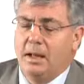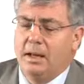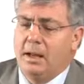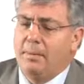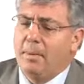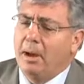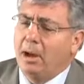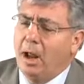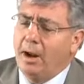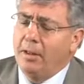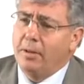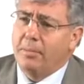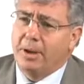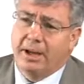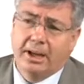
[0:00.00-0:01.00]
Now, a lot of
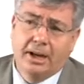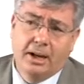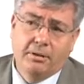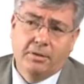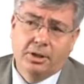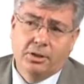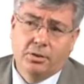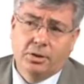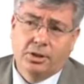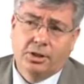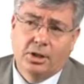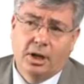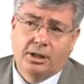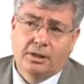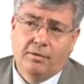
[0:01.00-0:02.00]
the big Canadian resource
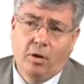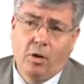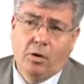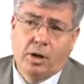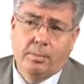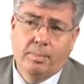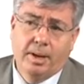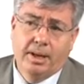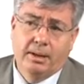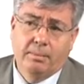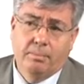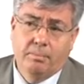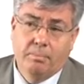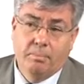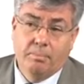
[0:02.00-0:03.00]
stocks have already
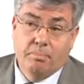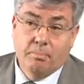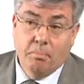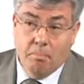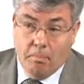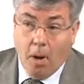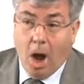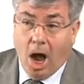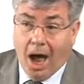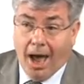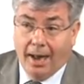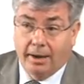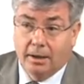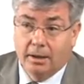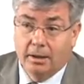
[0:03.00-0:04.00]
been
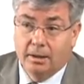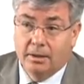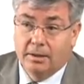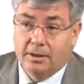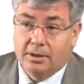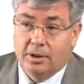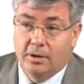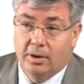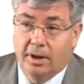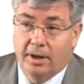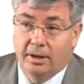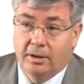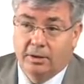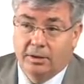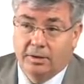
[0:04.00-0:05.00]
bought. Mm-hmm. So, uh,
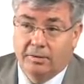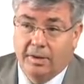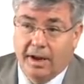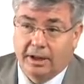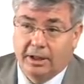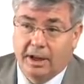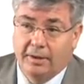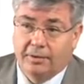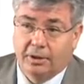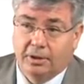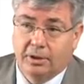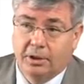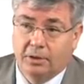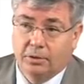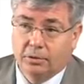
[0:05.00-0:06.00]
you know, in fact, you have to,
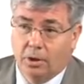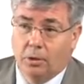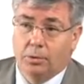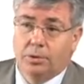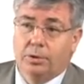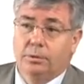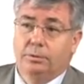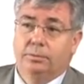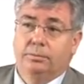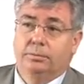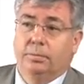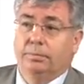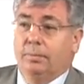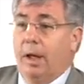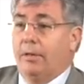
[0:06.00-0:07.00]
you know, go to
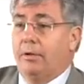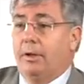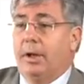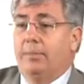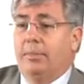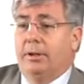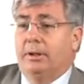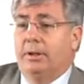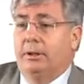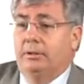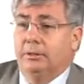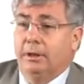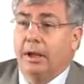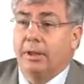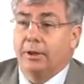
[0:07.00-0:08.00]
other company, you
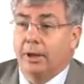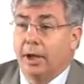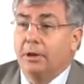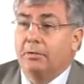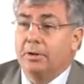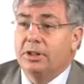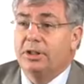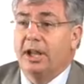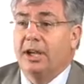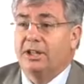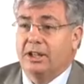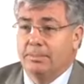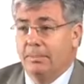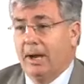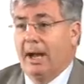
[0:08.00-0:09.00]
know, other countries to
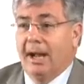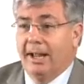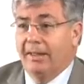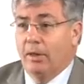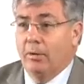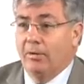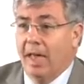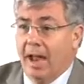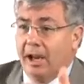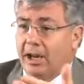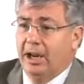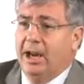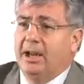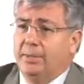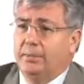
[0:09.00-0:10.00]
actually buy that
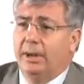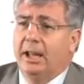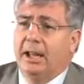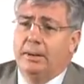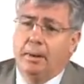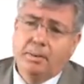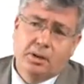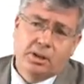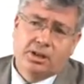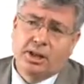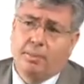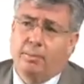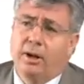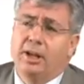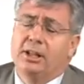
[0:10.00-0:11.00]
Canadian play. Maybe you can
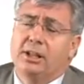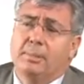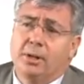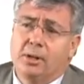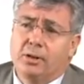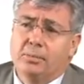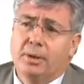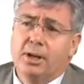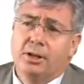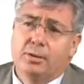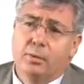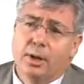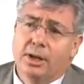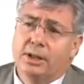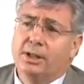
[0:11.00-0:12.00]
summarize some of those major
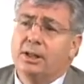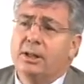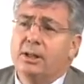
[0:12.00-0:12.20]
ones.